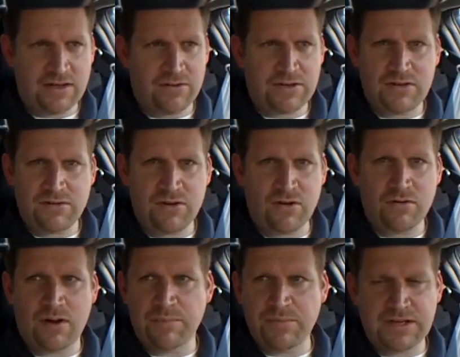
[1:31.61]
you can
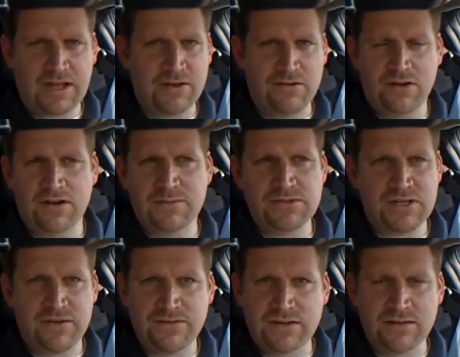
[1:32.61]
go up and down, you can
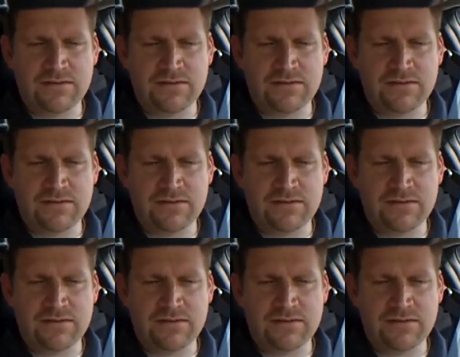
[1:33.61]
upshift,